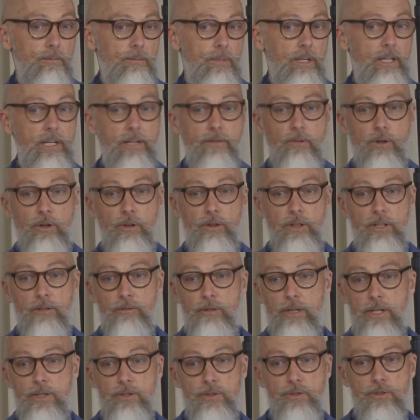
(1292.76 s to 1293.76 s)
Plenty of earthly
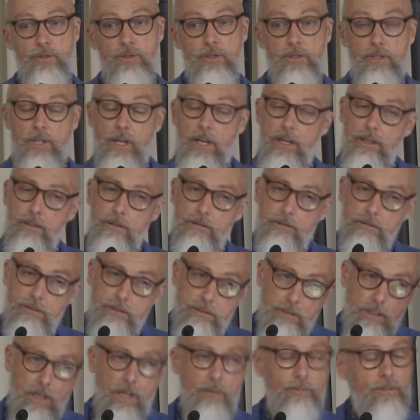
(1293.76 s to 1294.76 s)
reasons to say, oh, the
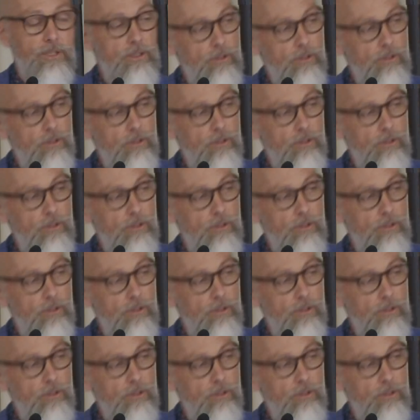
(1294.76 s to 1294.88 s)
time